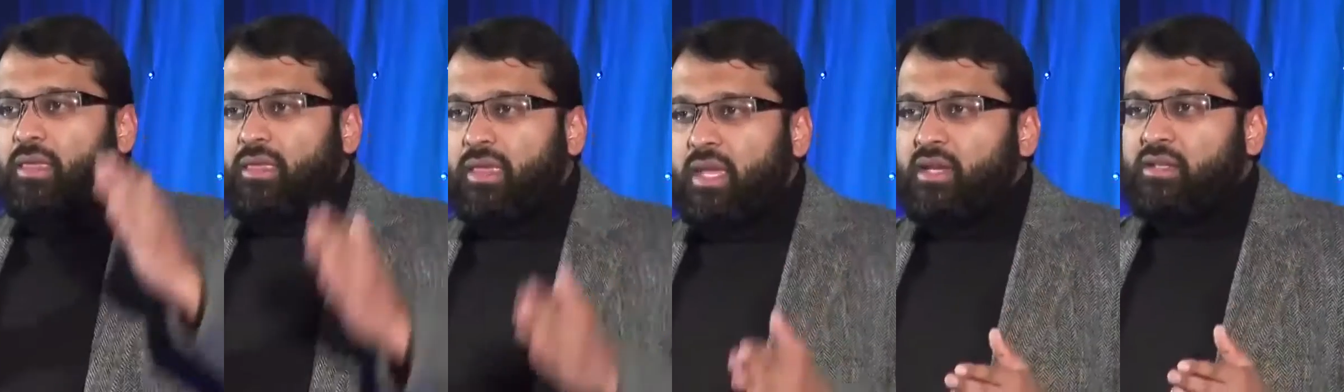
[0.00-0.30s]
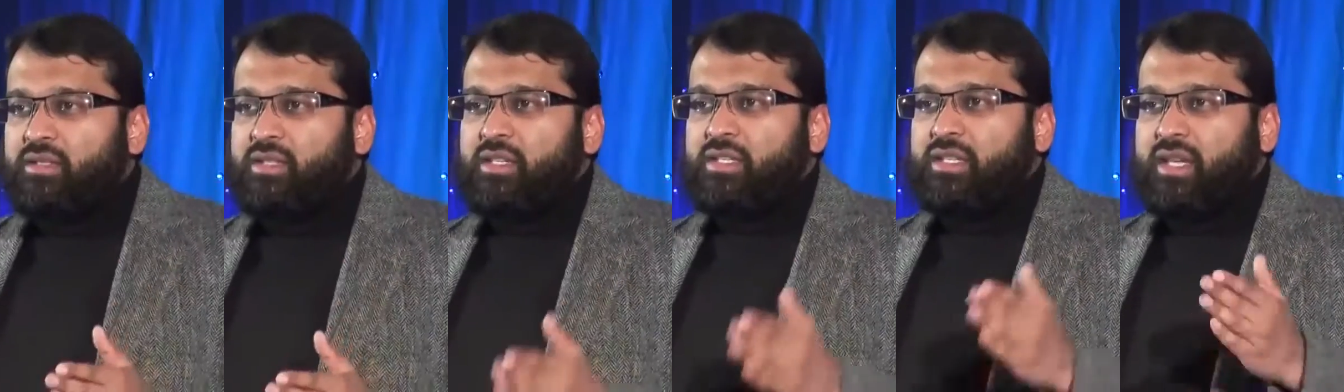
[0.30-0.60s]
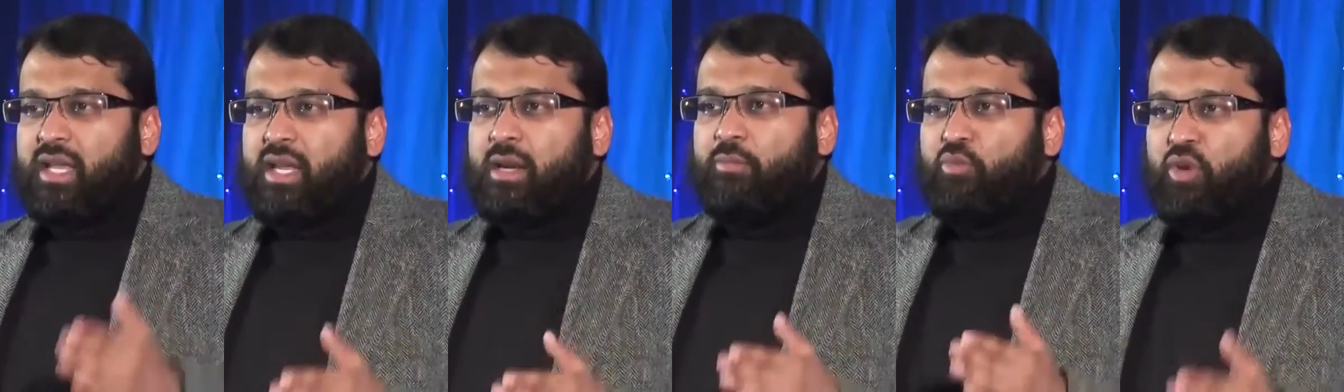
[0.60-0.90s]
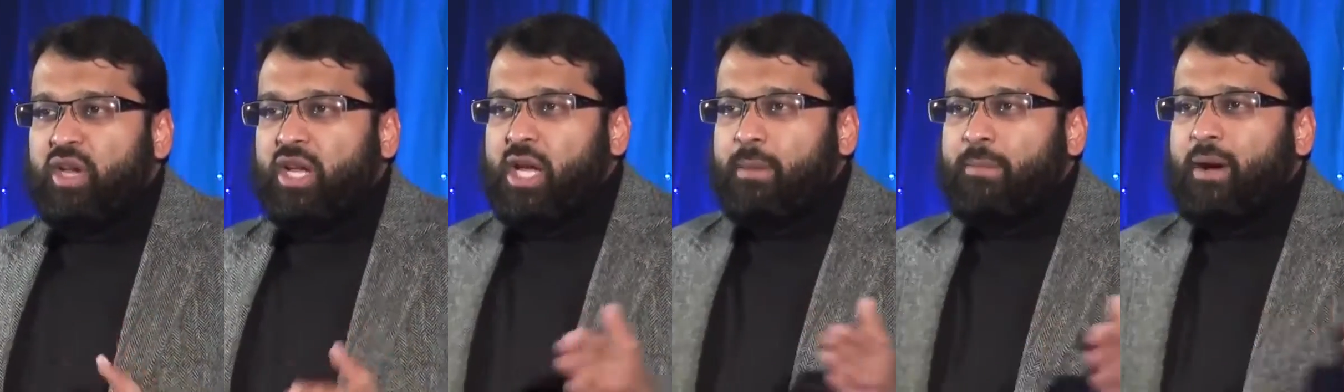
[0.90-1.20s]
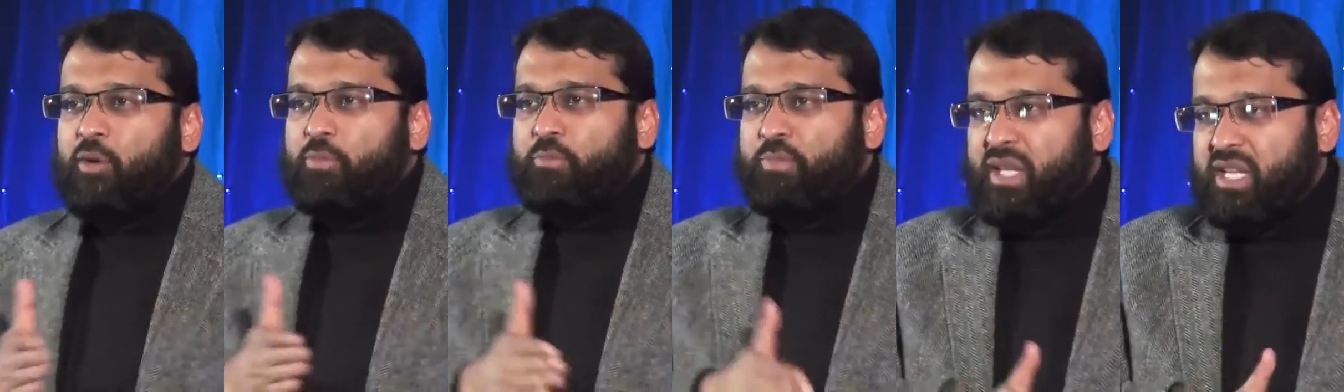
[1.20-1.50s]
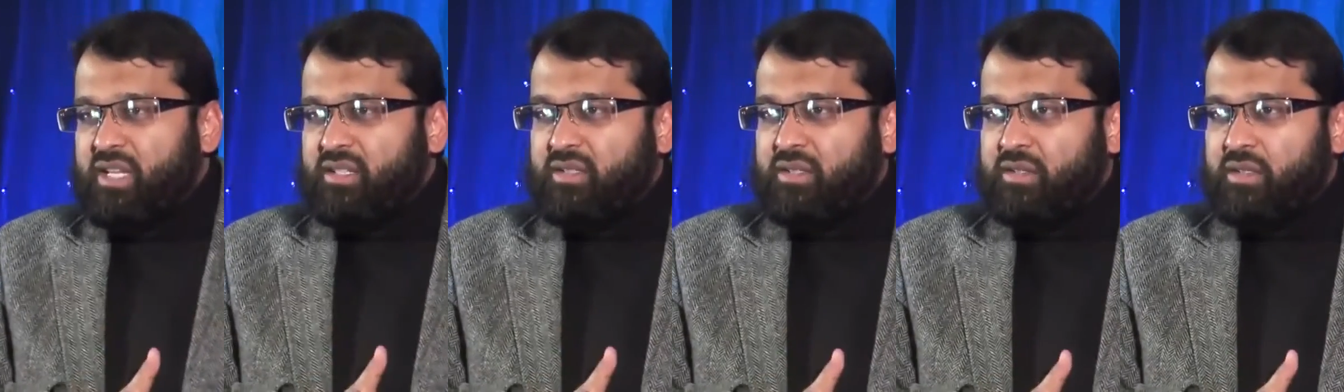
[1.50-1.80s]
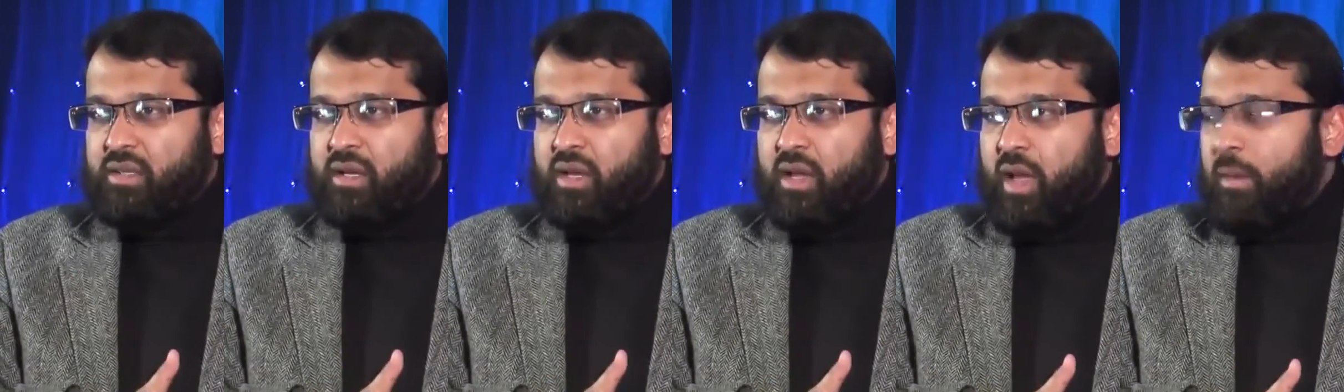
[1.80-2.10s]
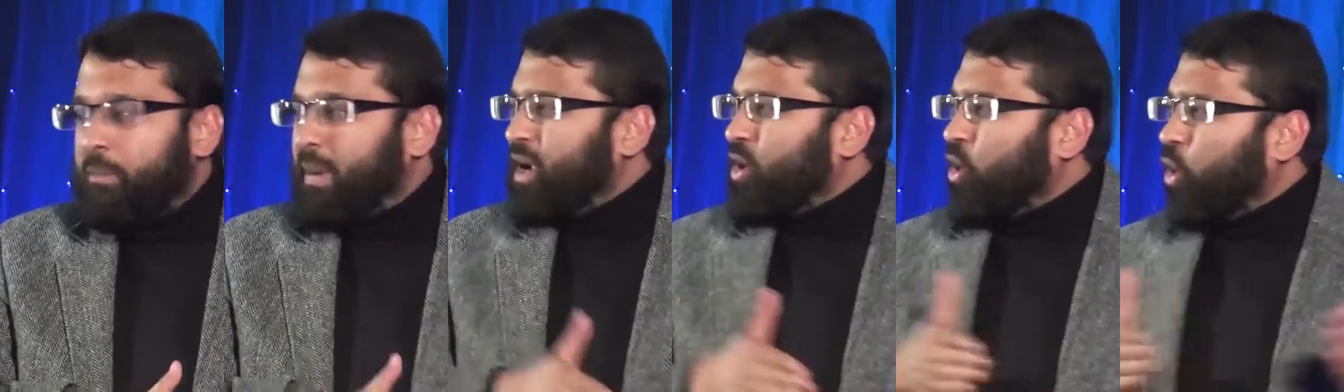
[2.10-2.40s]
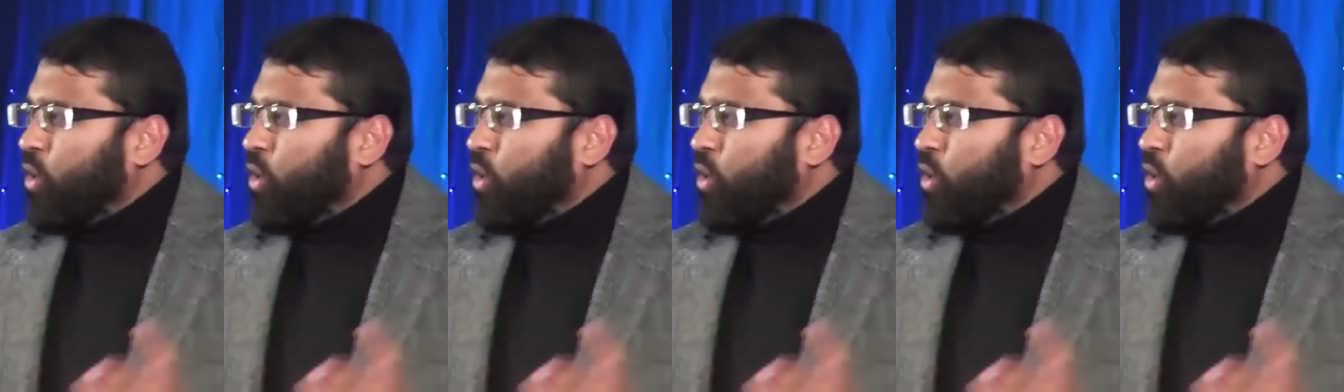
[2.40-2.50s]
he thinks he's going to bring about peace by